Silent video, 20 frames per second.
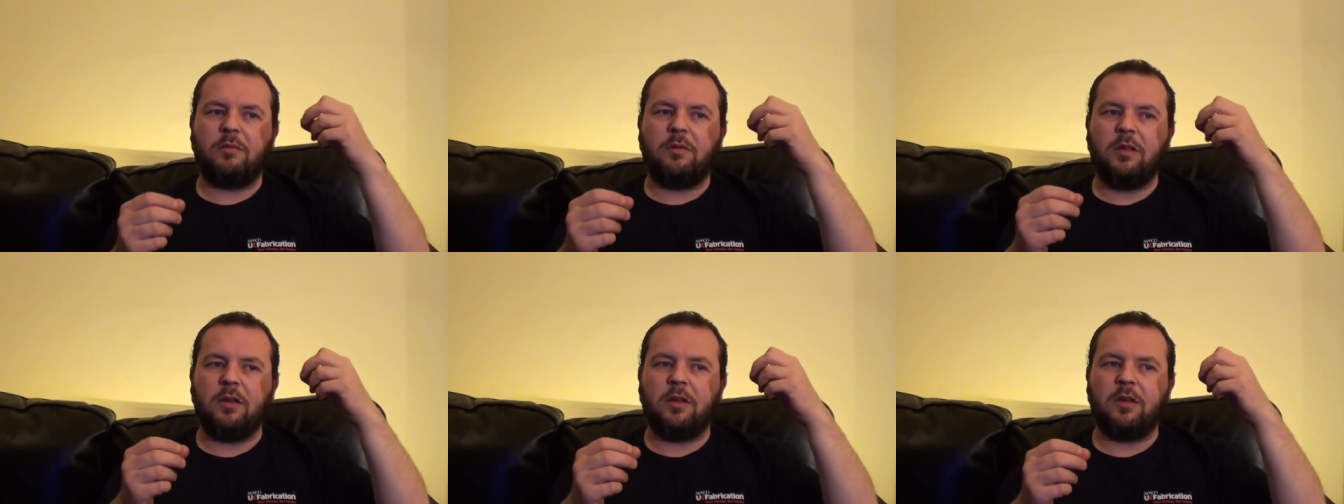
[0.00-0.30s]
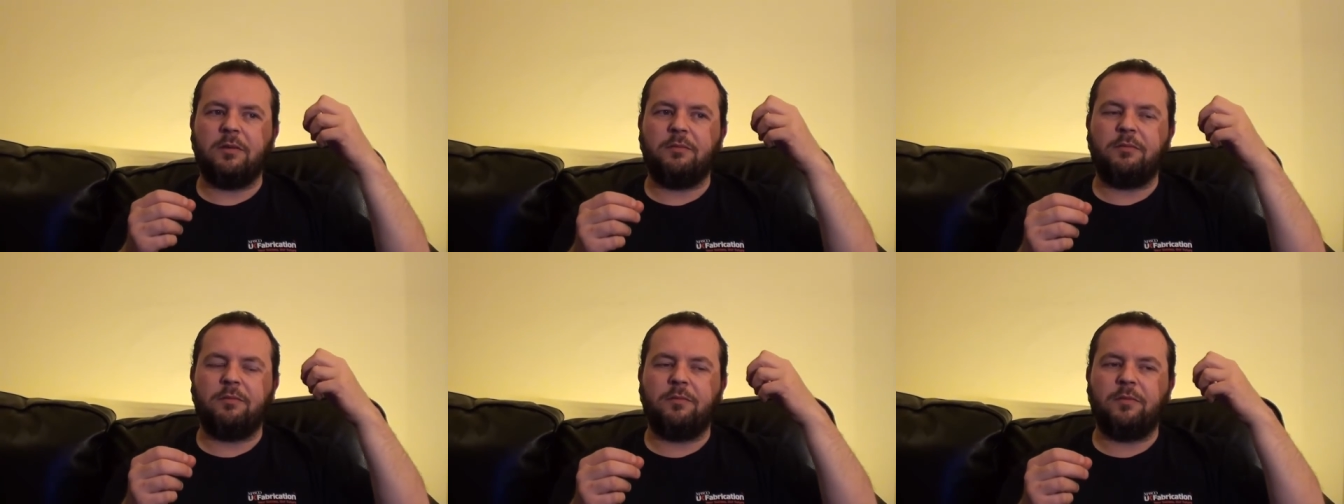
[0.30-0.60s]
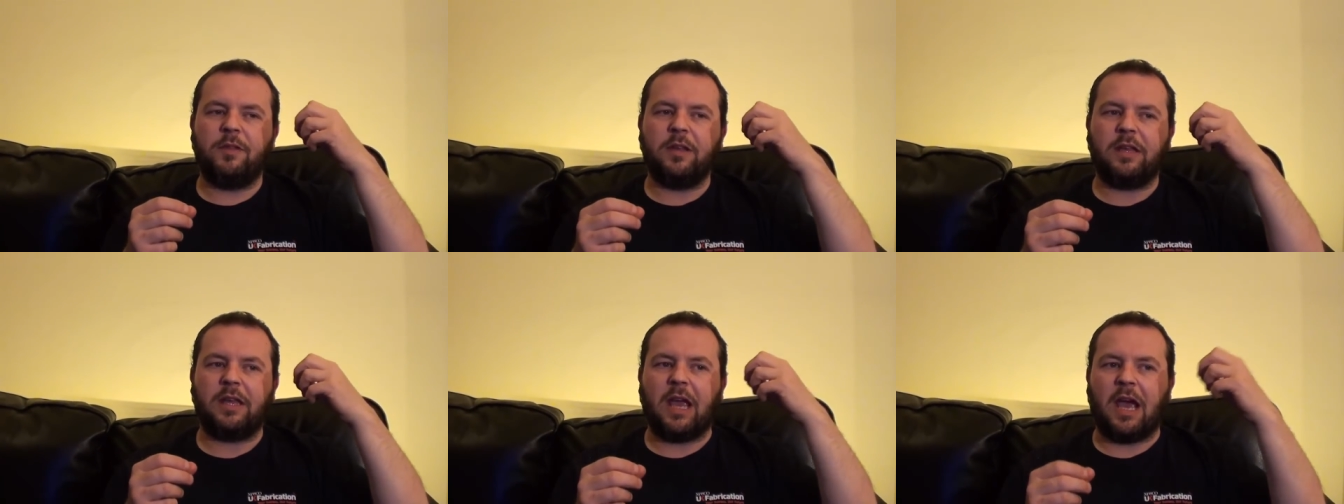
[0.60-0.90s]
the
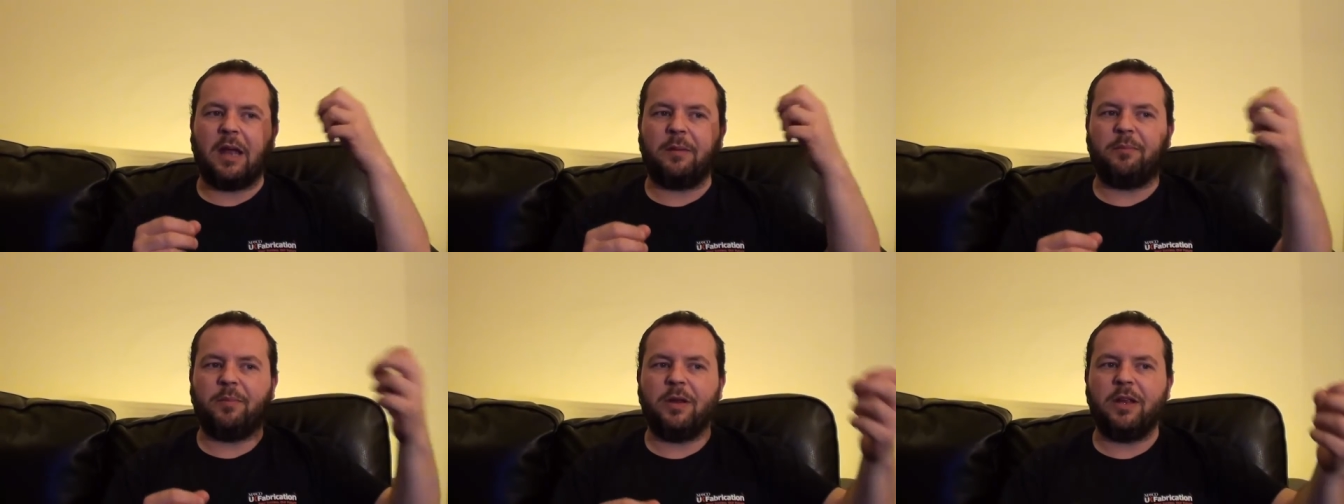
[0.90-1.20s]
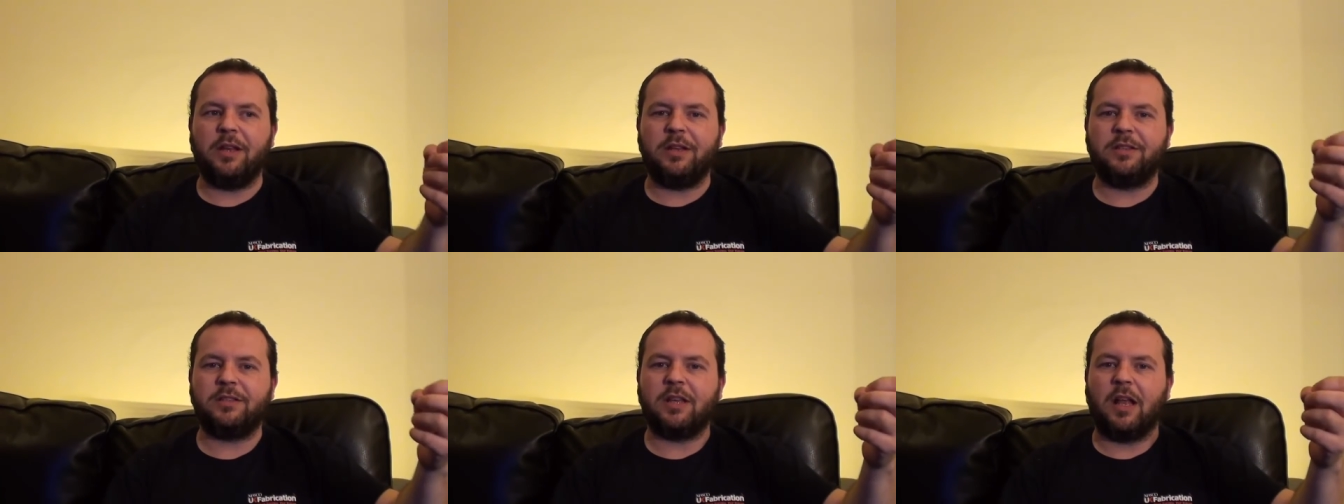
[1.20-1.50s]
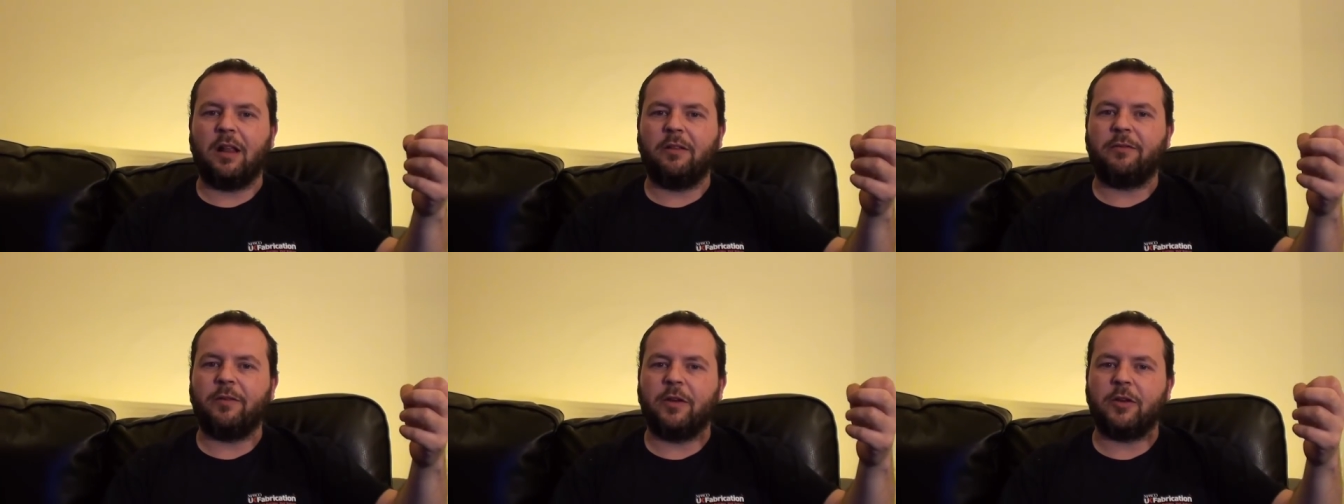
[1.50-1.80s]
the cat being
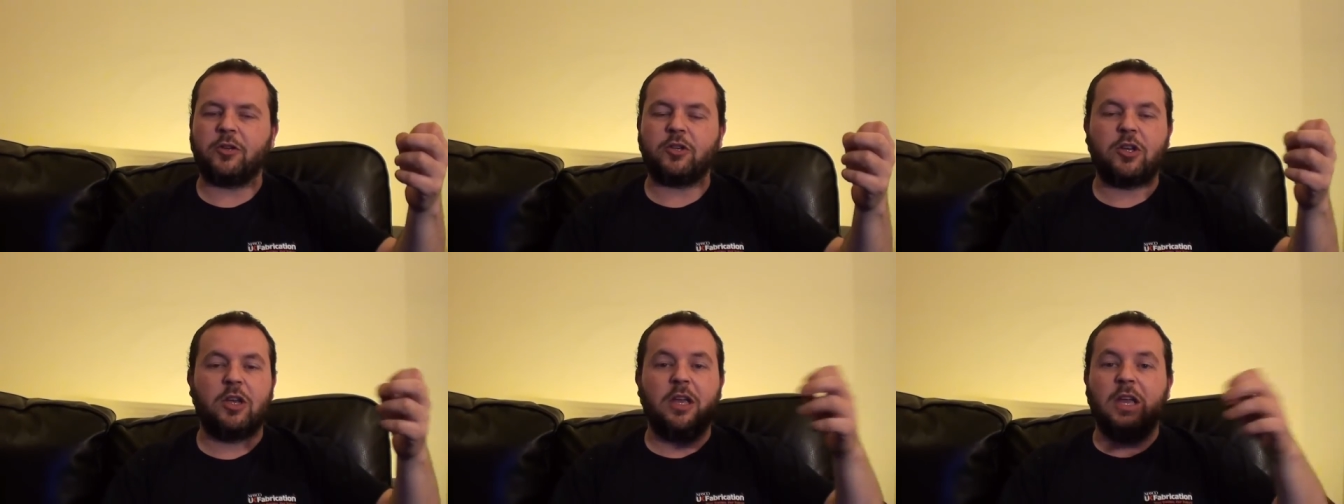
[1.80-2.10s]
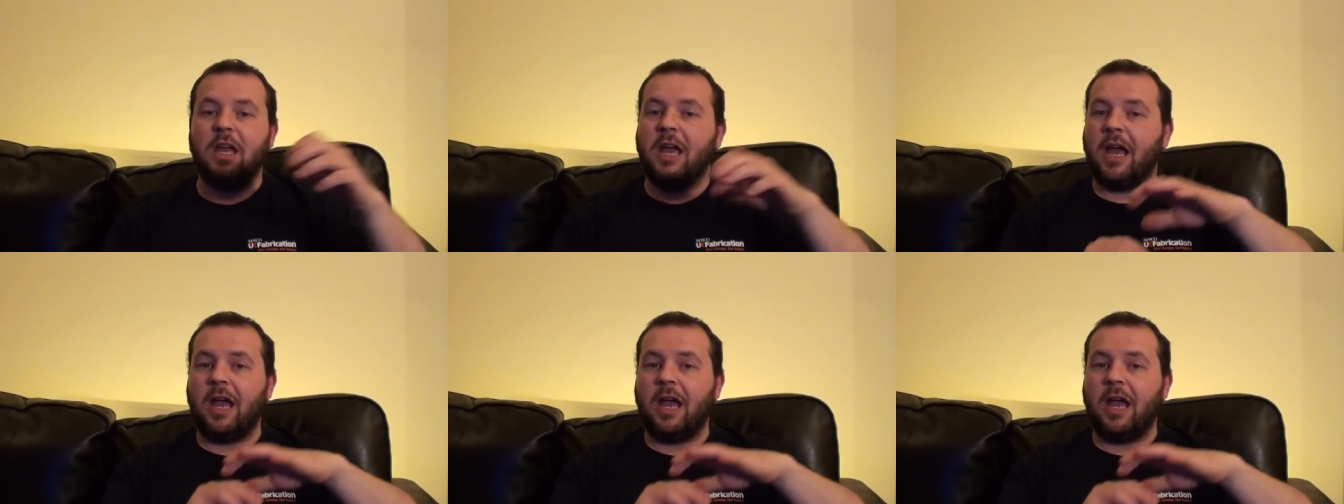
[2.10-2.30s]
selfish,